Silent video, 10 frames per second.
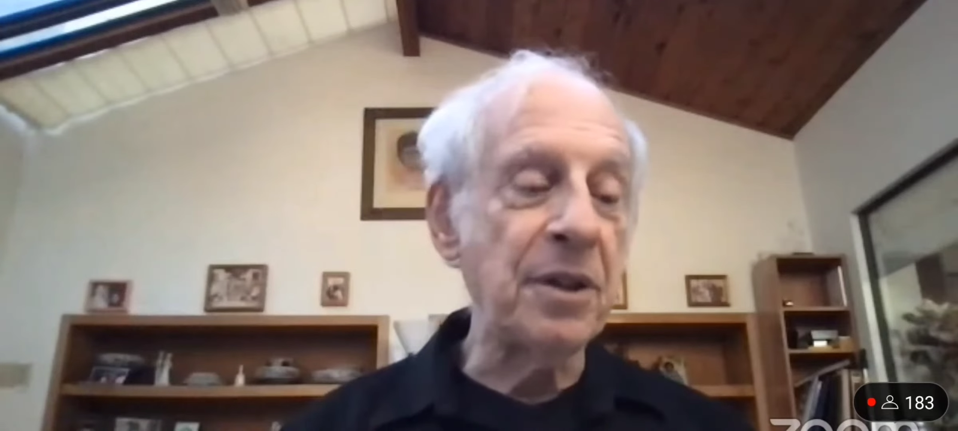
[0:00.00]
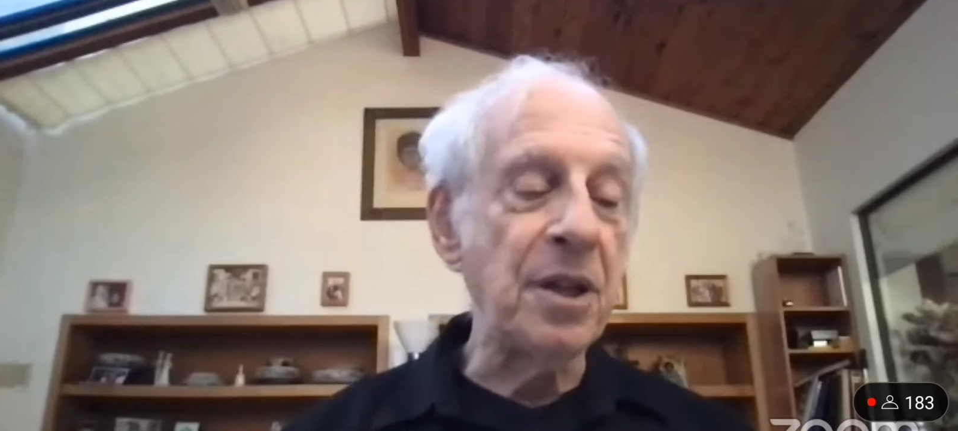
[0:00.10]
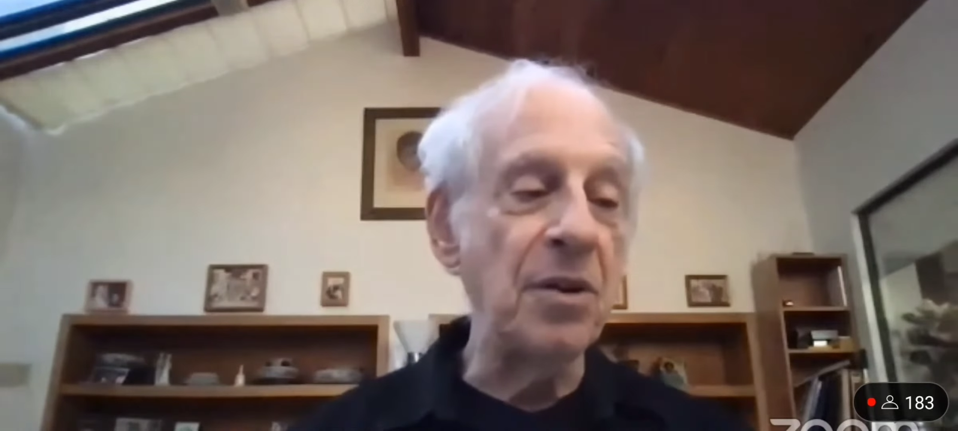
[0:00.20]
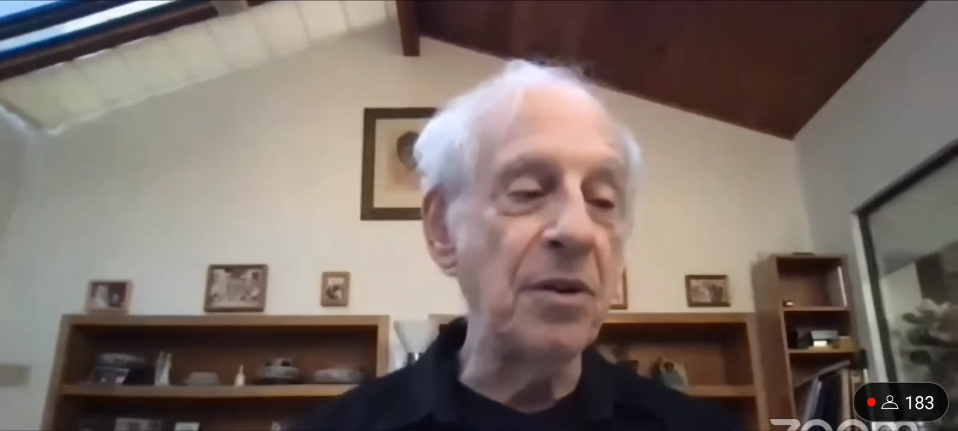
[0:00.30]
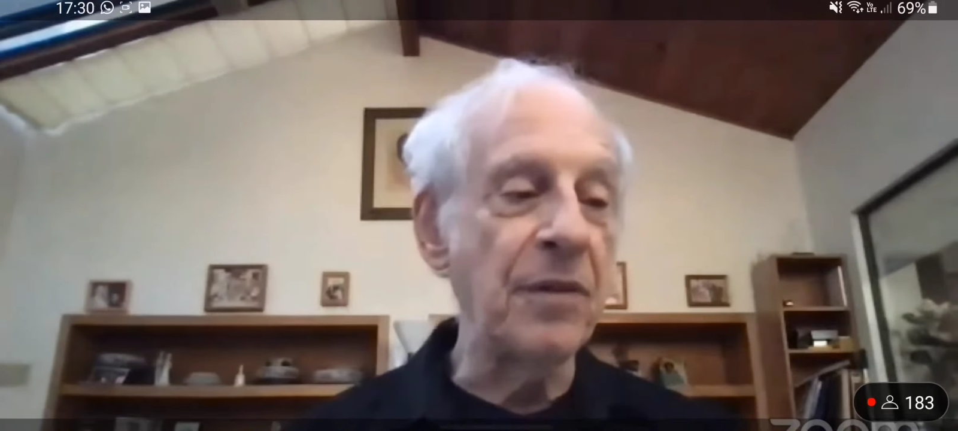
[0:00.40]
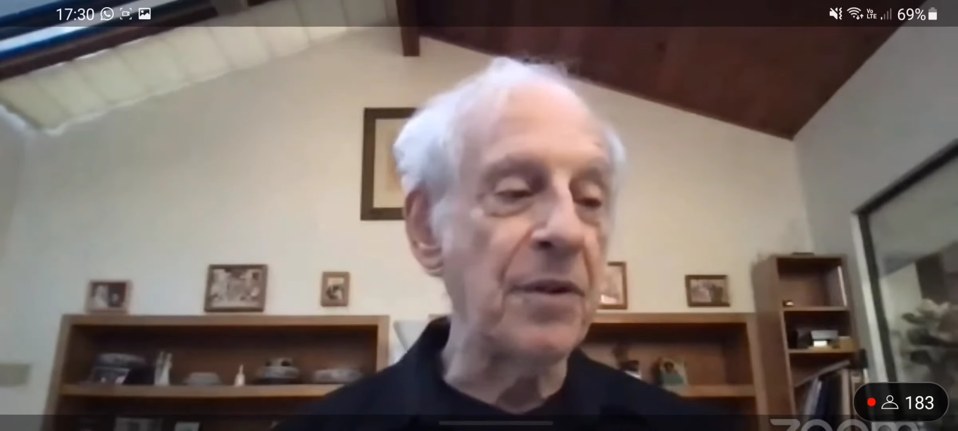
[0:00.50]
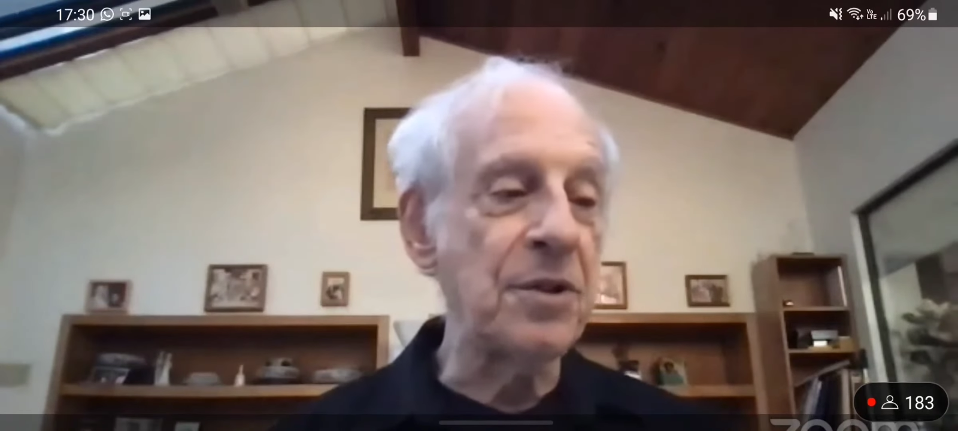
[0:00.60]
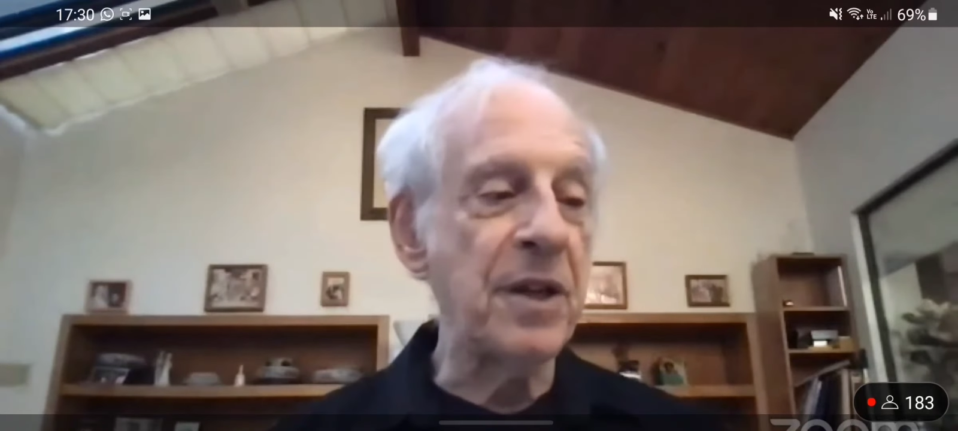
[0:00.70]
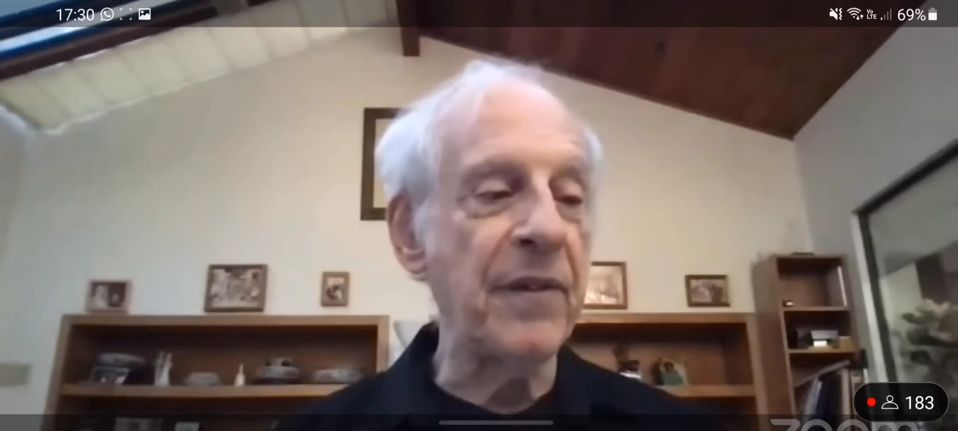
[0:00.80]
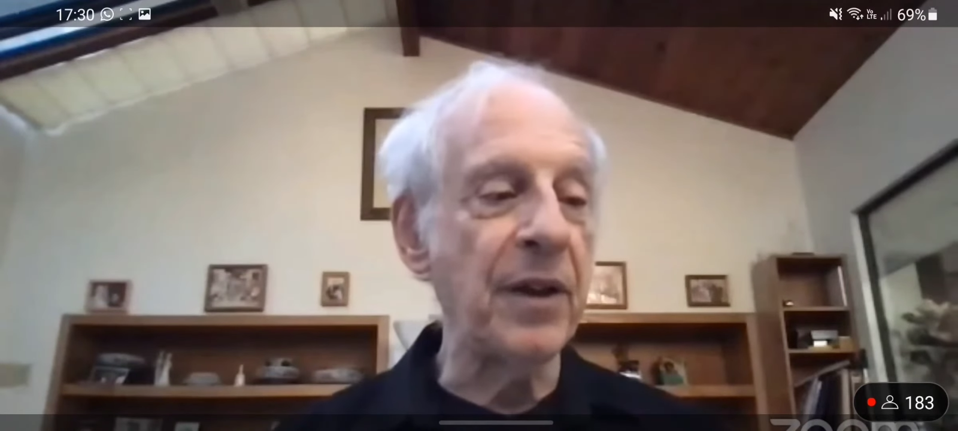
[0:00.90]
University
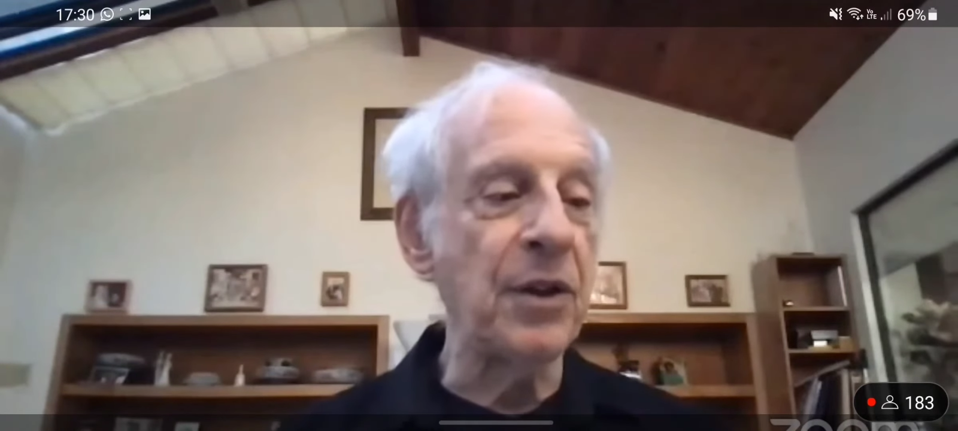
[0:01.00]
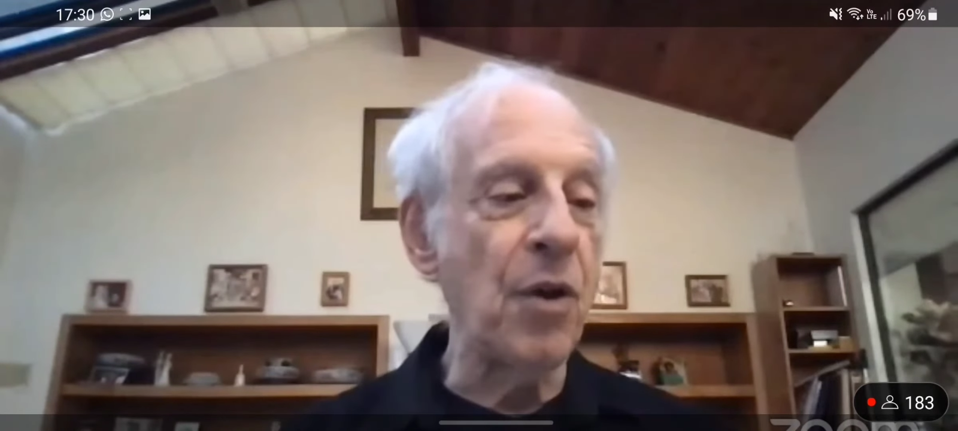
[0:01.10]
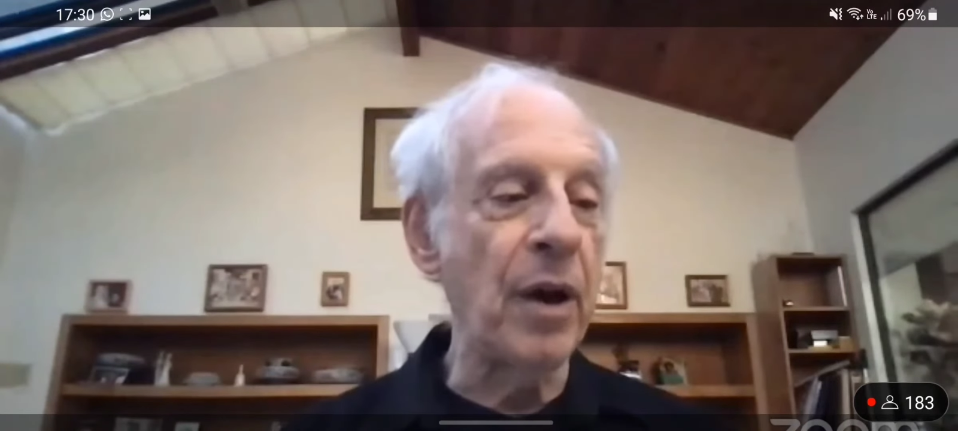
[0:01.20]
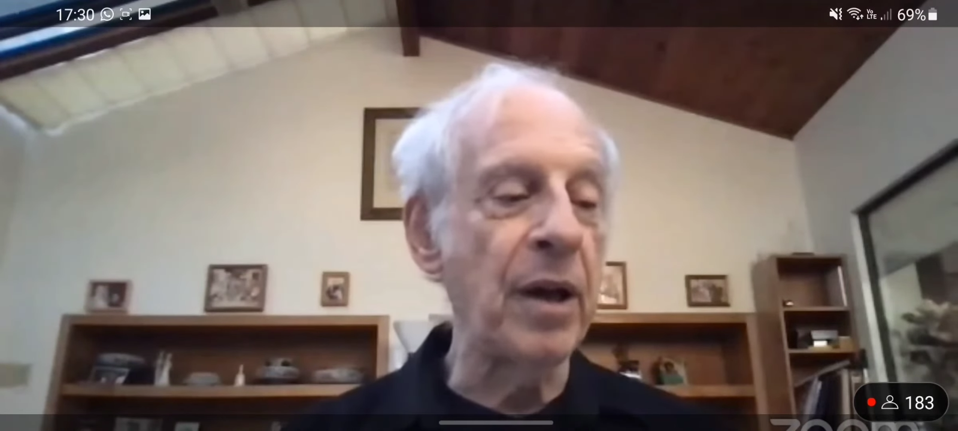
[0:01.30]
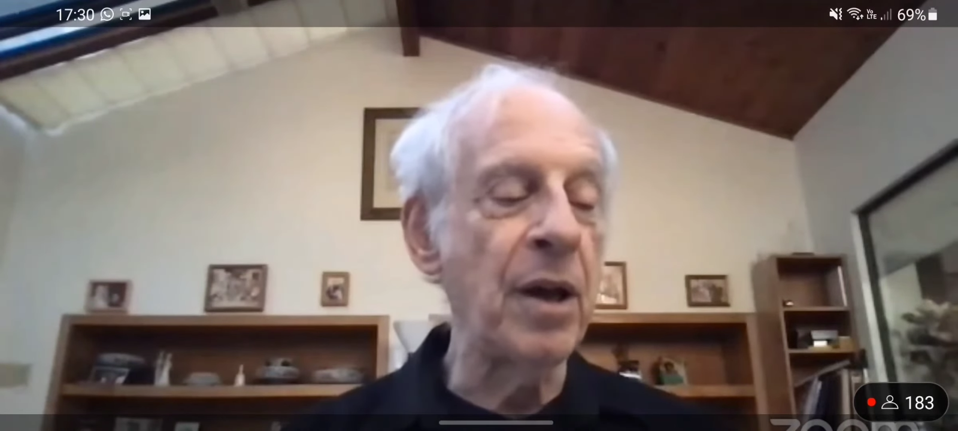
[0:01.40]
of Illinois,